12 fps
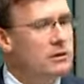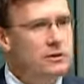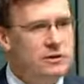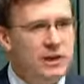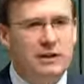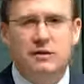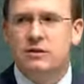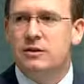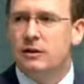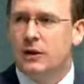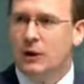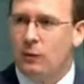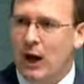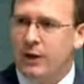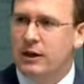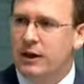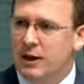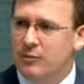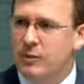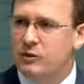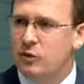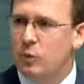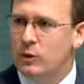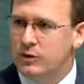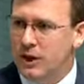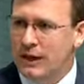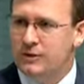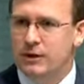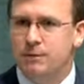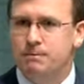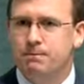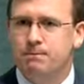since the Rudd government was elected.